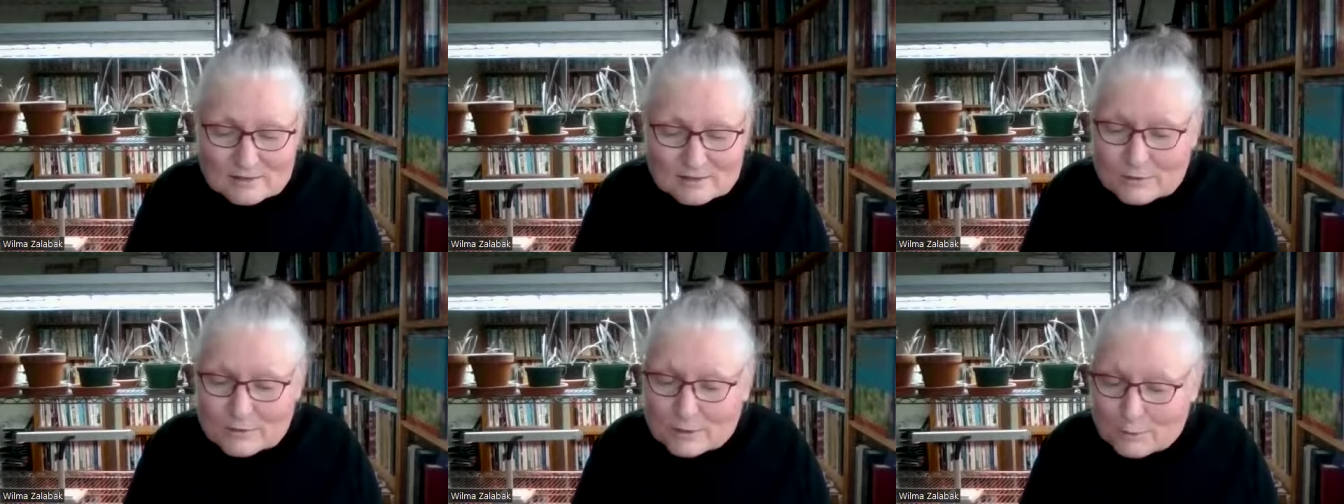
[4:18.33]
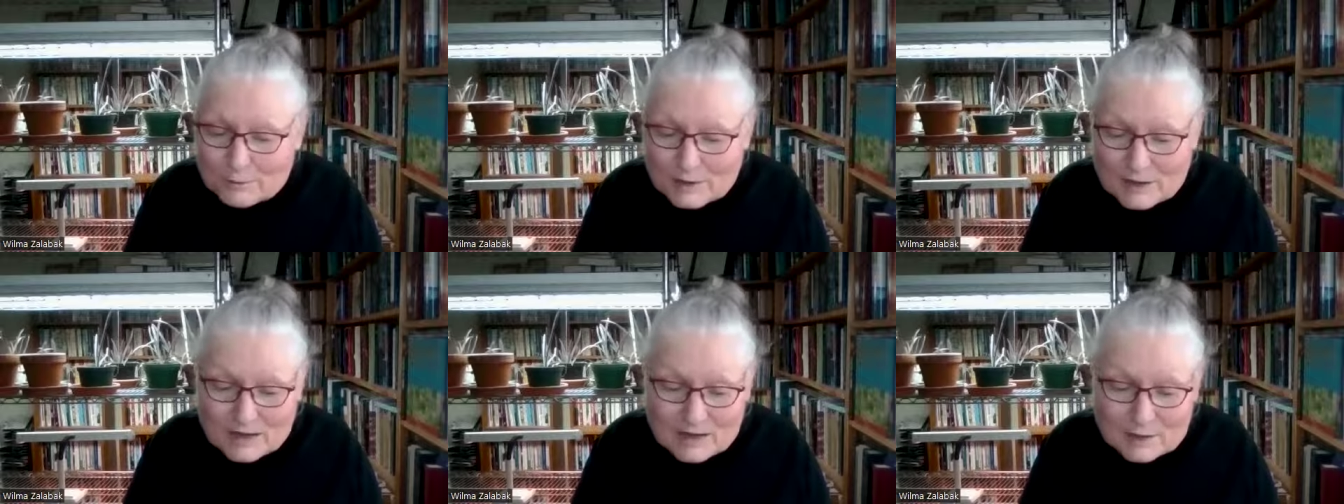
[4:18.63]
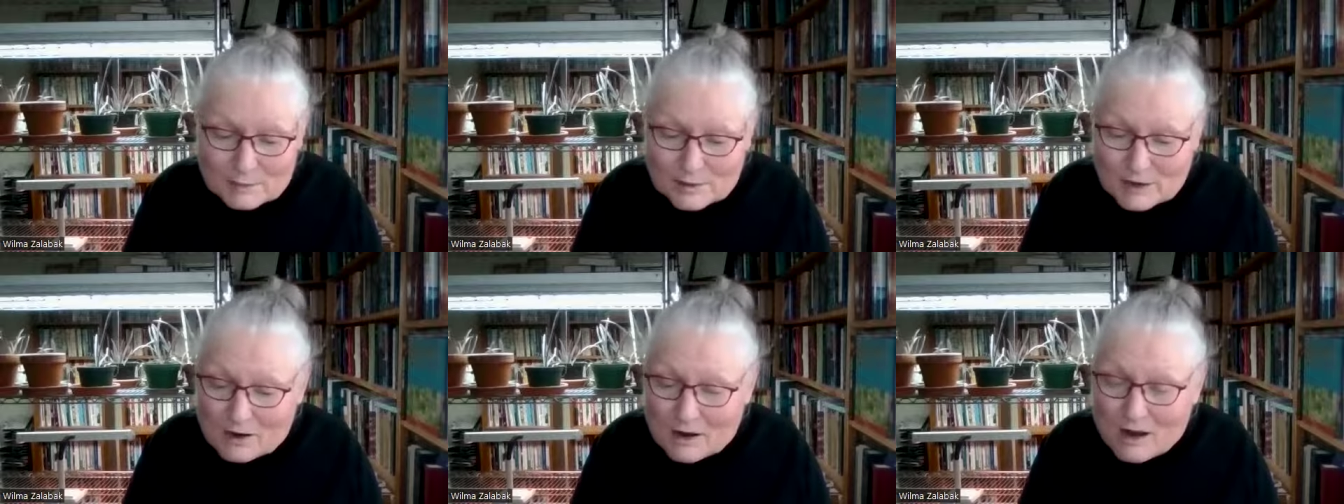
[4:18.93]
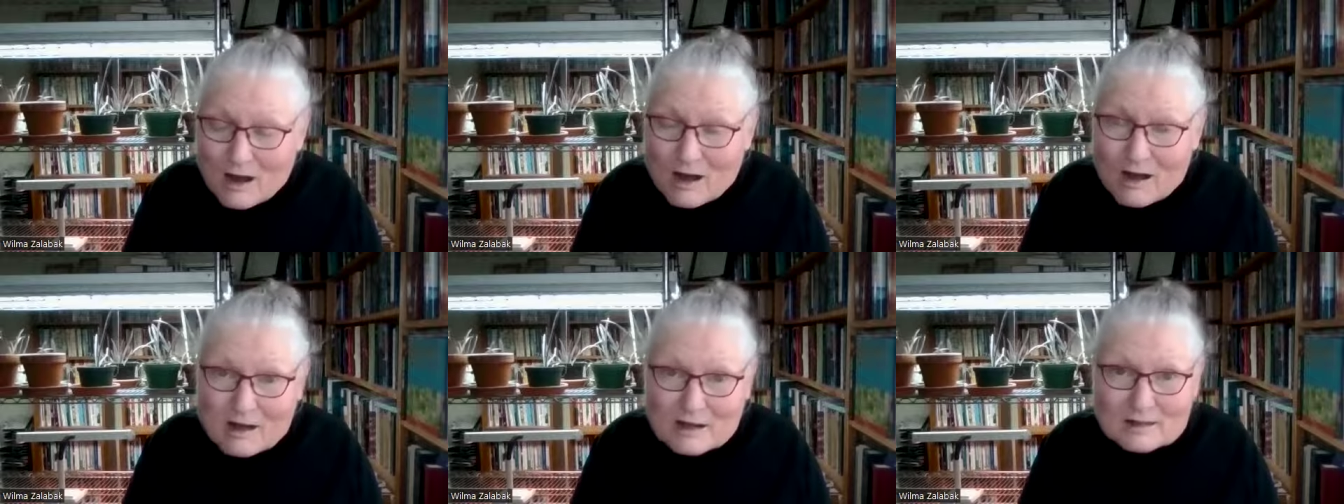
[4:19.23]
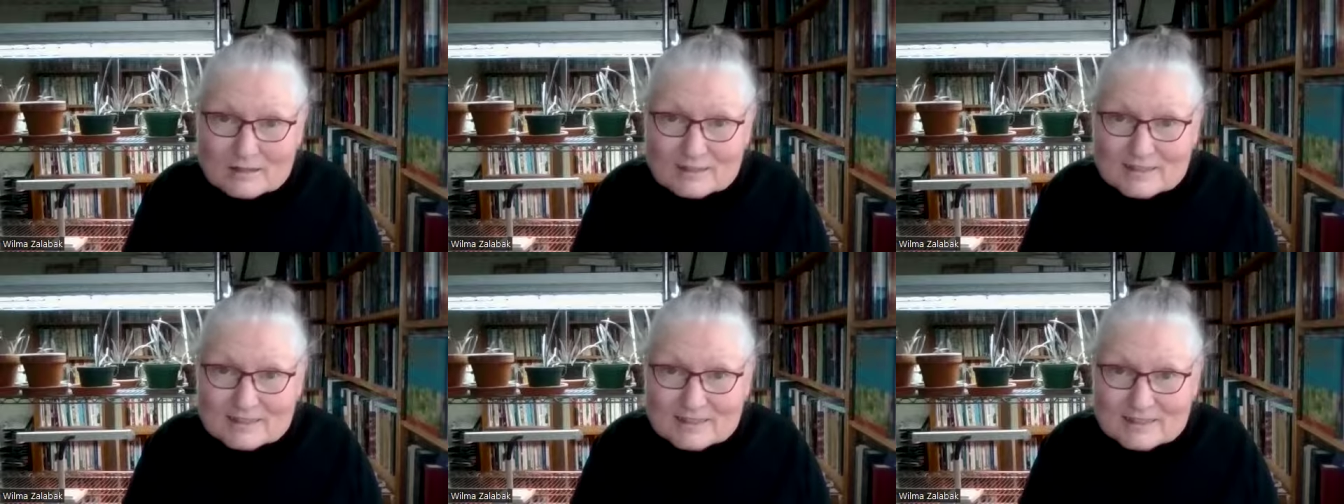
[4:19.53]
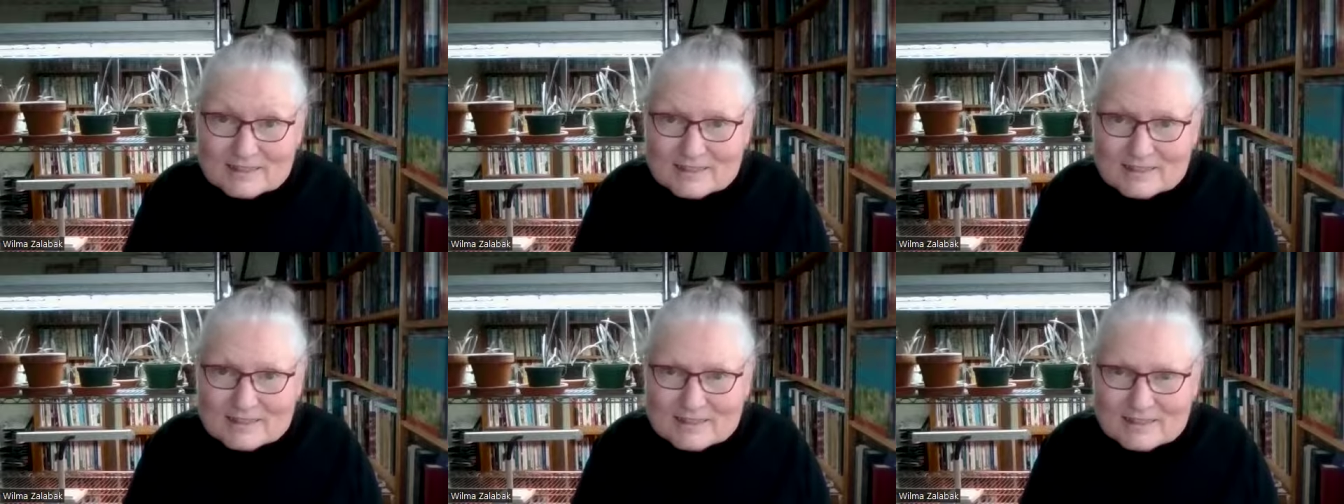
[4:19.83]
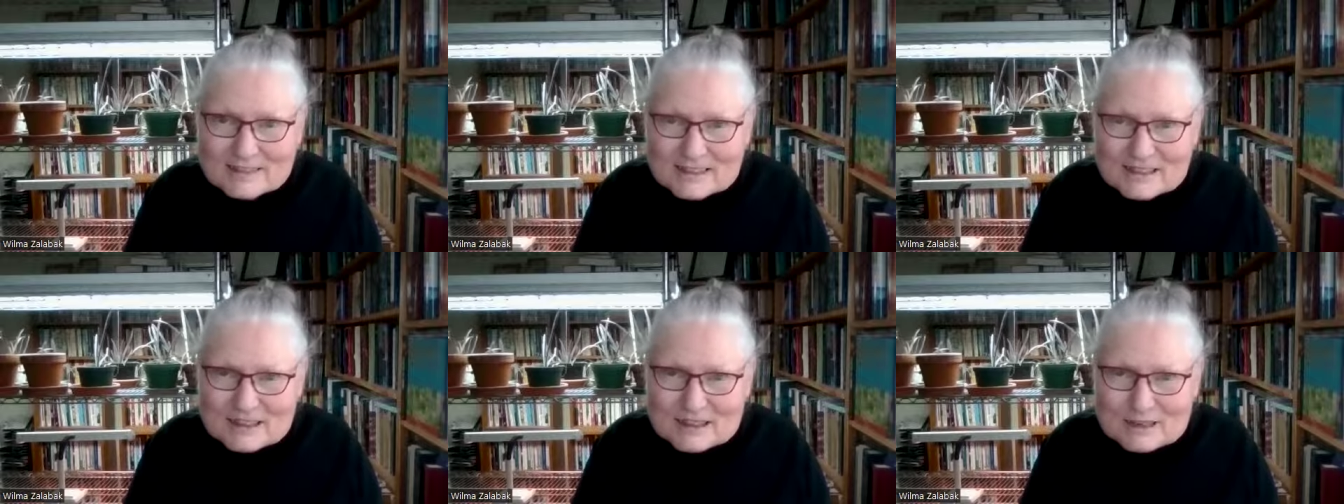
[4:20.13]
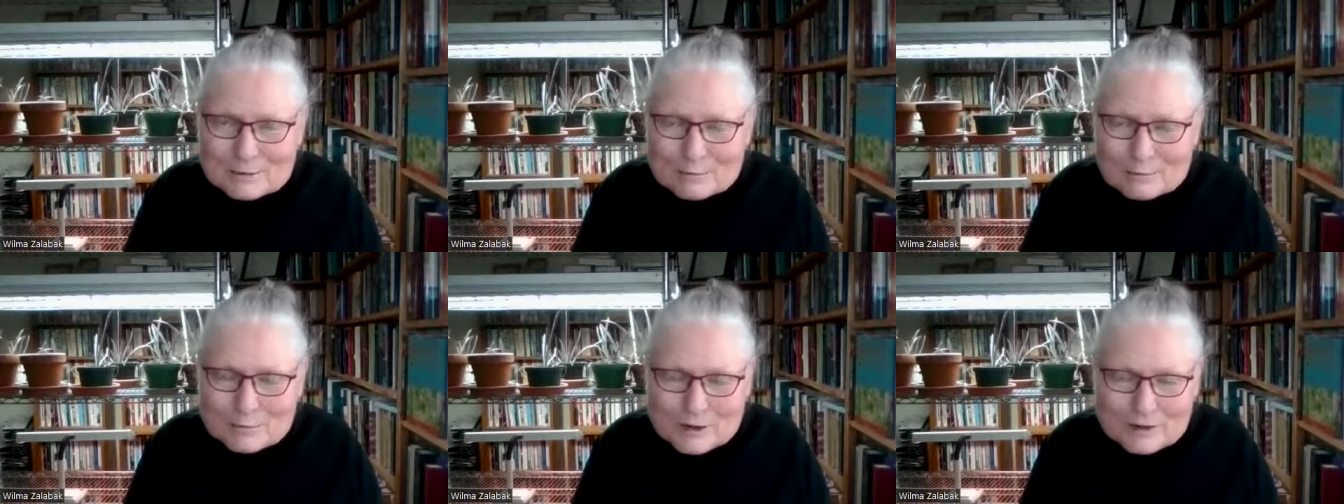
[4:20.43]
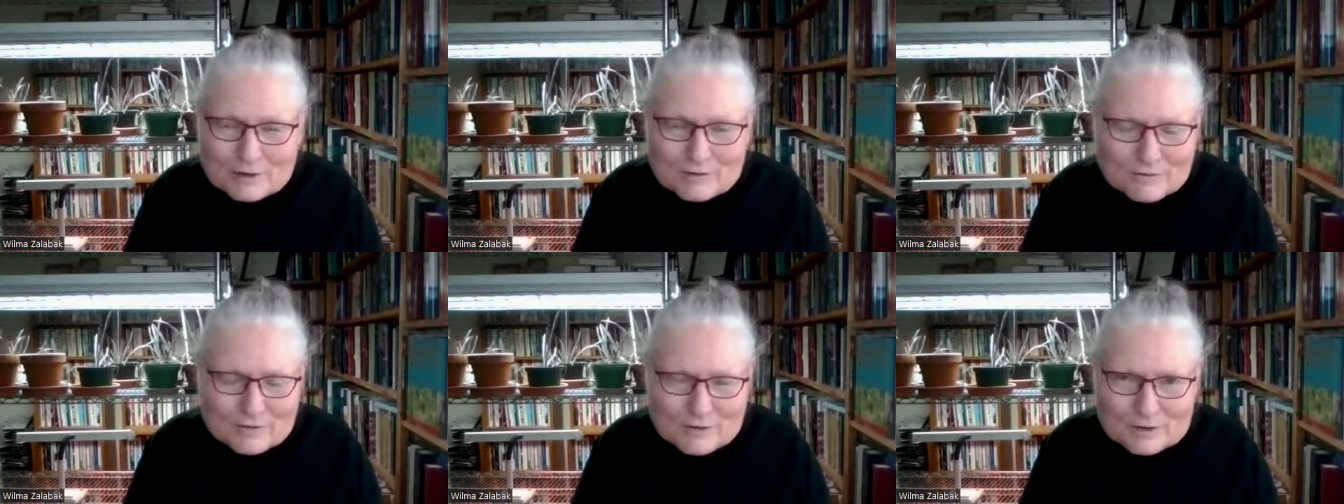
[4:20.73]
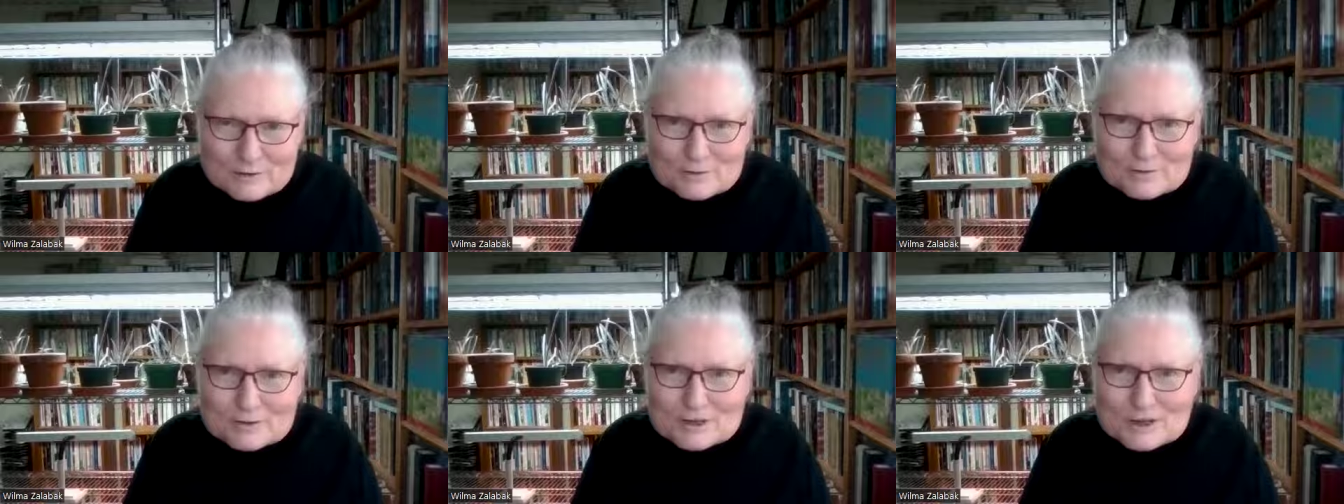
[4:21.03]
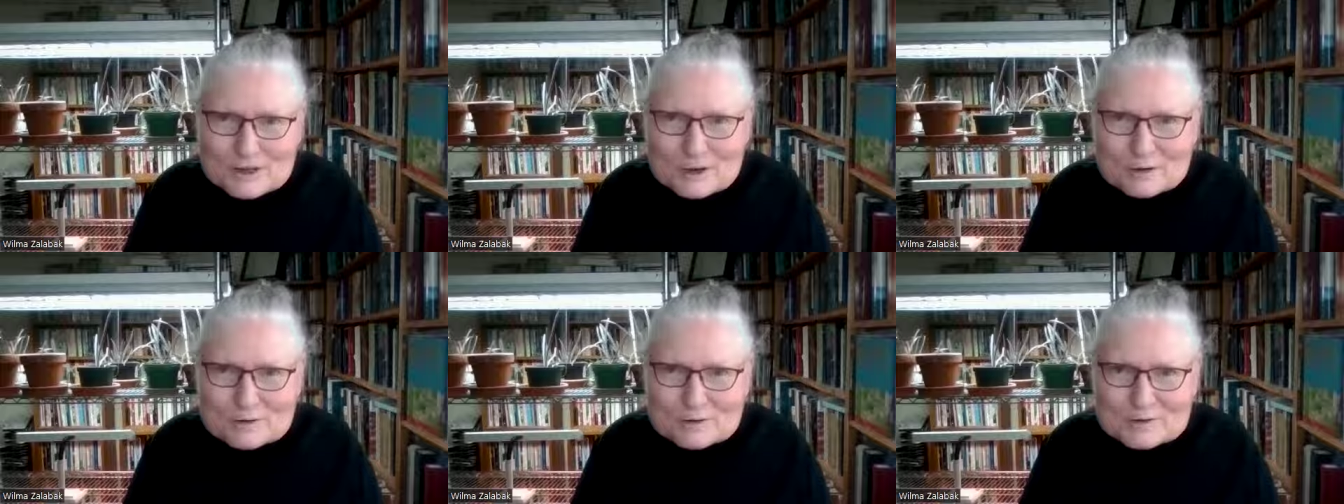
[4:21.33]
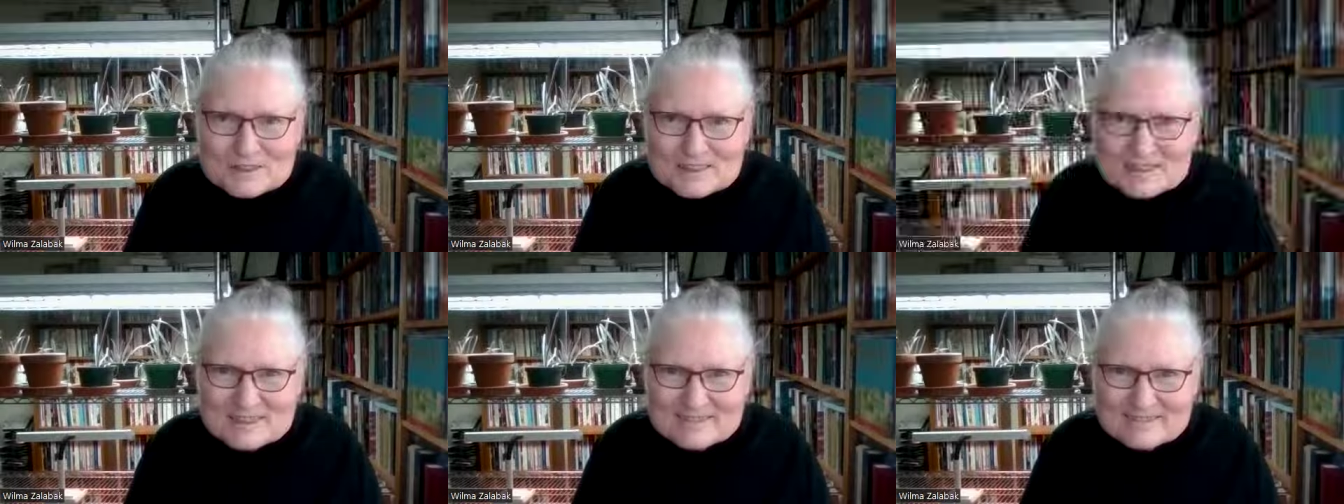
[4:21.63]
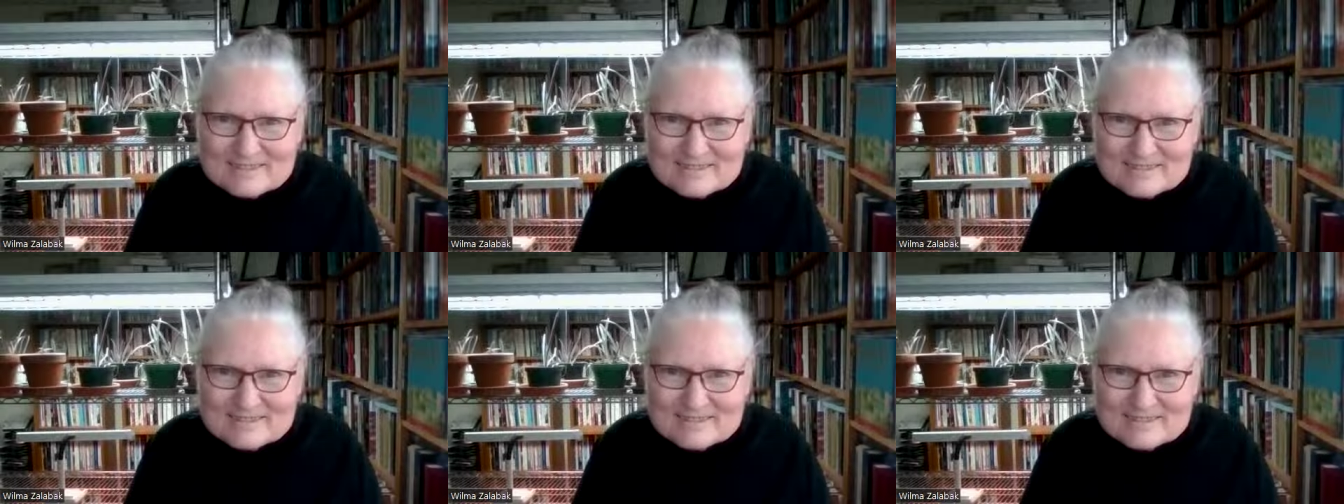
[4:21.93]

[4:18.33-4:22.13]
For many be called, but few chosen.